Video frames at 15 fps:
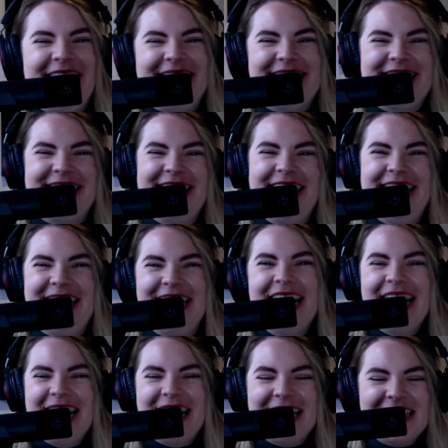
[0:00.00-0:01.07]
yes,
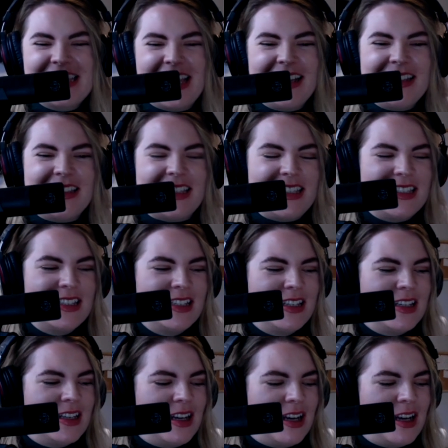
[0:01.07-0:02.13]
exactly.
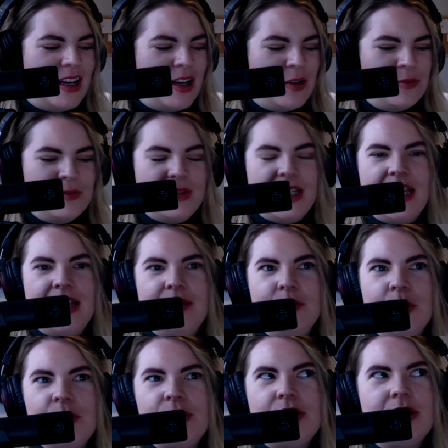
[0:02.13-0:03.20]

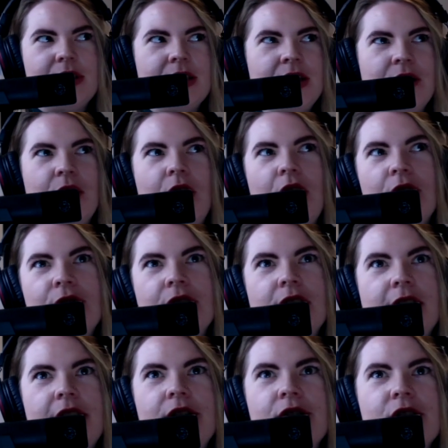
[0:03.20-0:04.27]
And most, you know, all of the
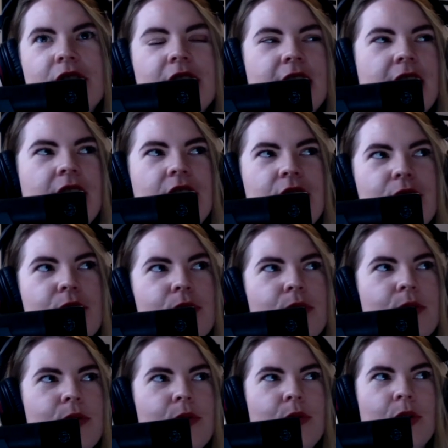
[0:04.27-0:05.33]
leaders that I
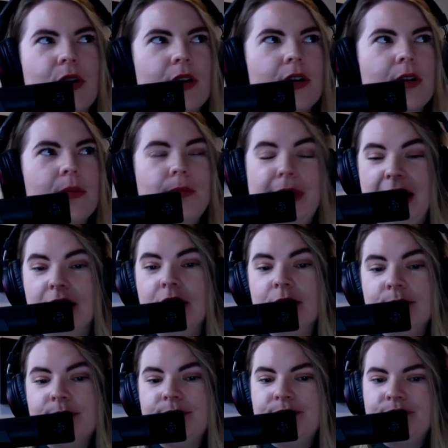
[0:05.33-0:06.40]
knew were
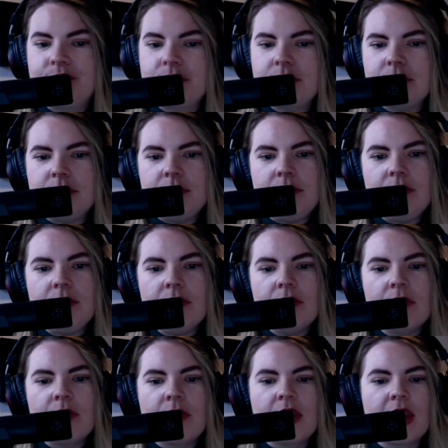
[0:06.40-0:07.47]
male.
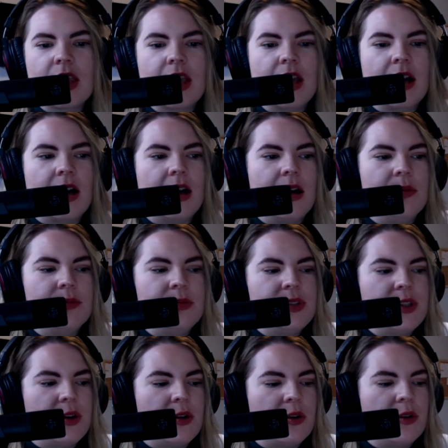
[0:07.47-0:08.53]
Sure.
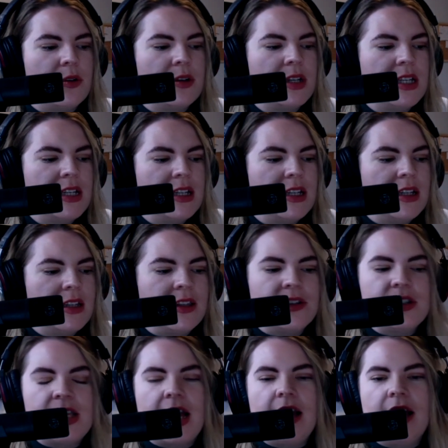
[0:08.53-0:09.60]
So
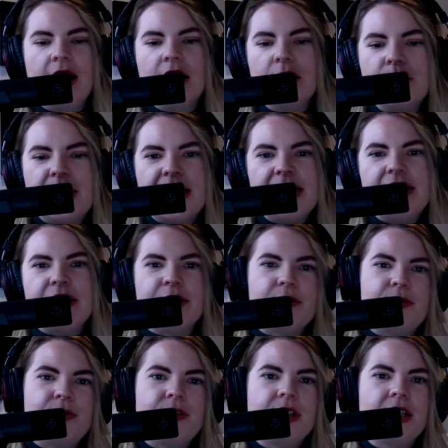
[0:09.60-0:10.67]
there's that element
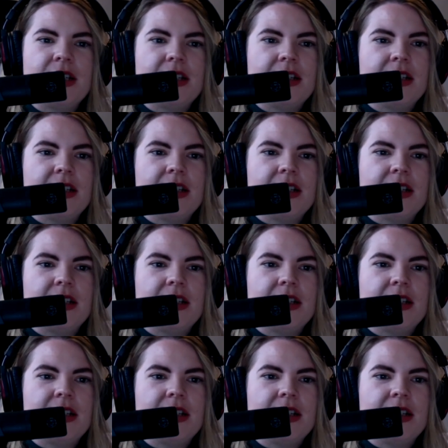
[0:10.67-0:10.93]
of